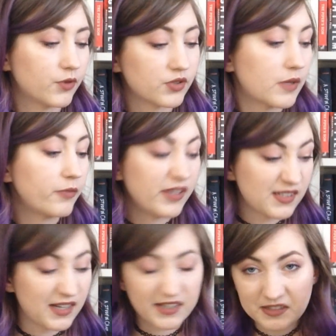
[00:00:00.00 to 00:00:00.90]
For some
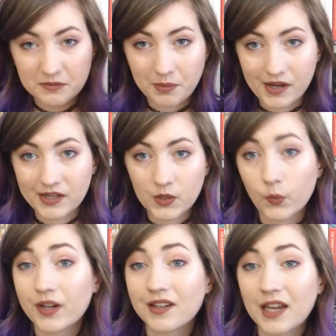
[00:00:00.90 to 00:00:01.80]
reason, I didn't buy it
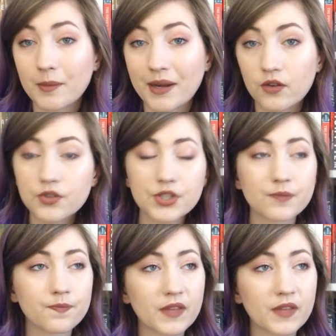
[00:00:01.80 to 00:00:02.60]
when it came out.